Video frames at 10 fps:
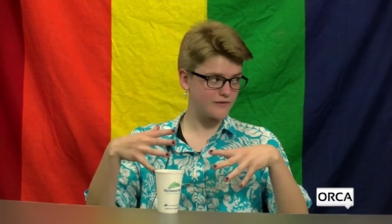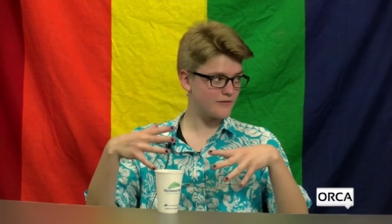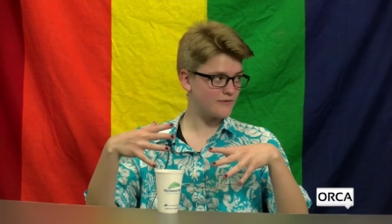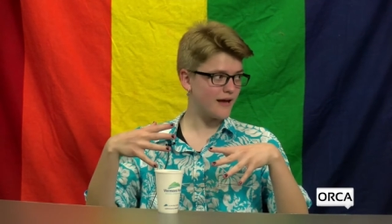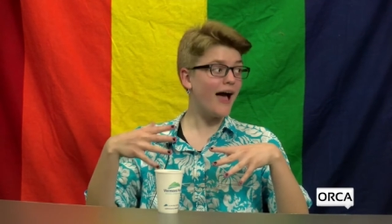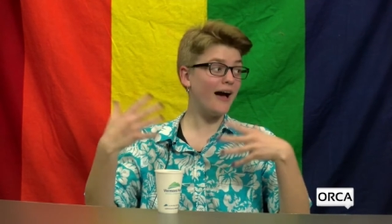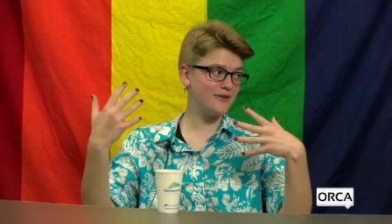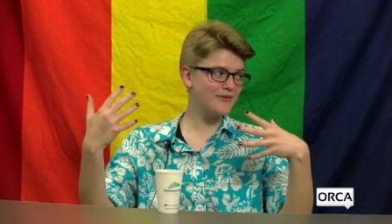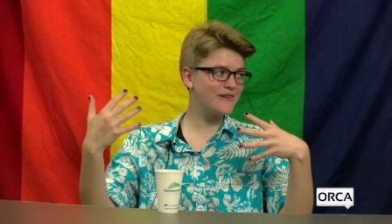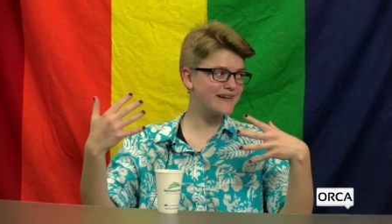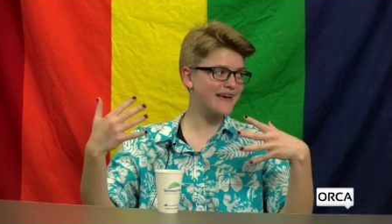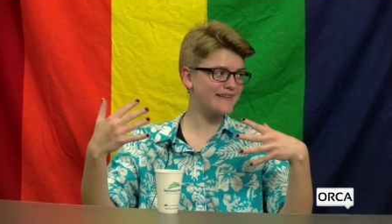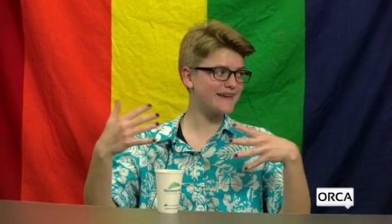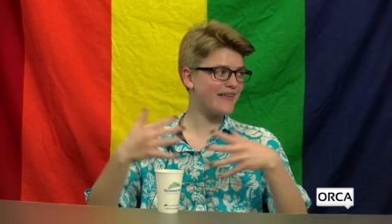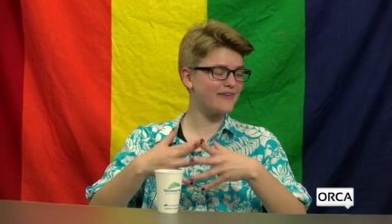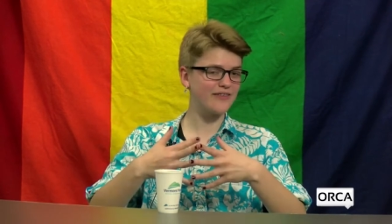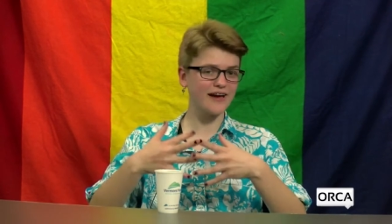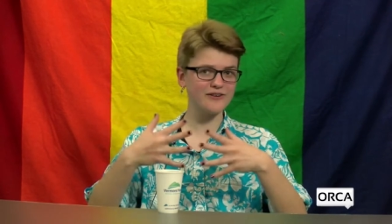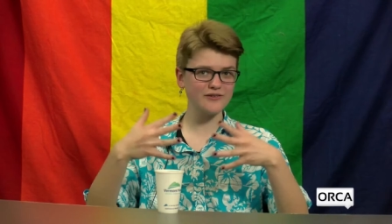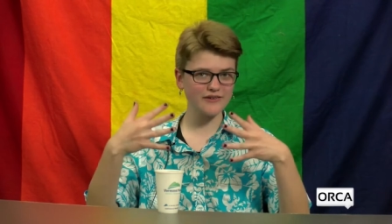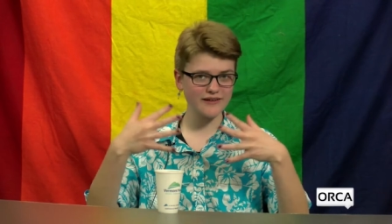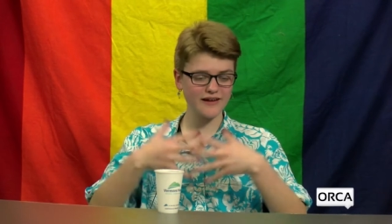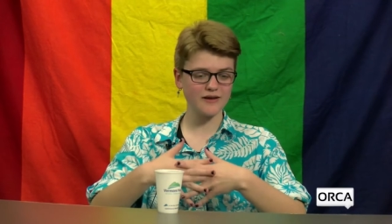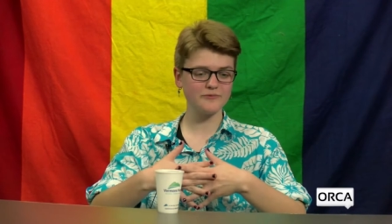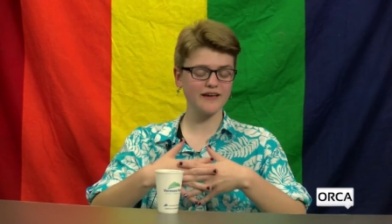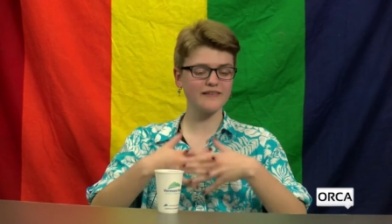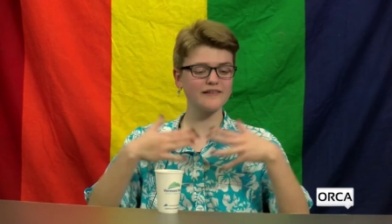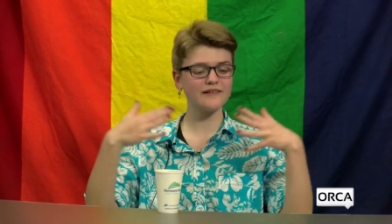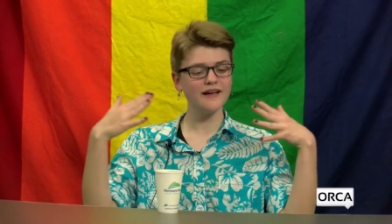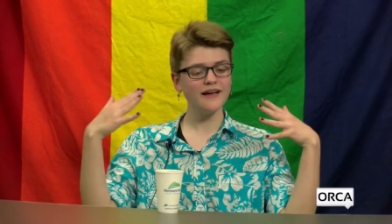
Gonna, I knew they were gonna get together. Like I knew they were gonna end up together. David